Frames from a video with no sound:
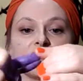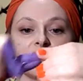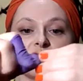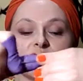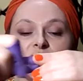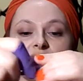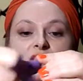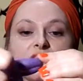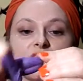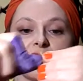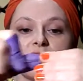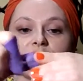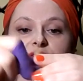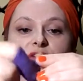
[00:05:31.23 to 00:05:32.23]
dreadlock,
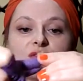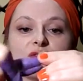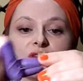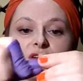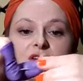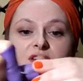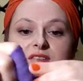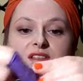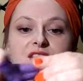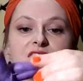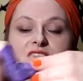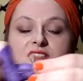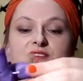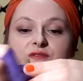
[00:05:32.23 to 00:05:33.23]
even though it's
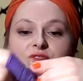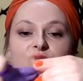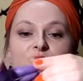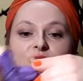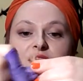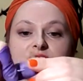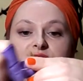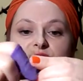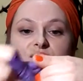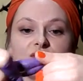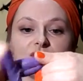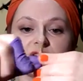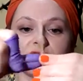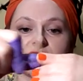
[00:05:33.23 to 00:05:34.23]
literally a few minutes
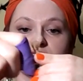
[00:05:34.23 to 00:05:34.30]
old.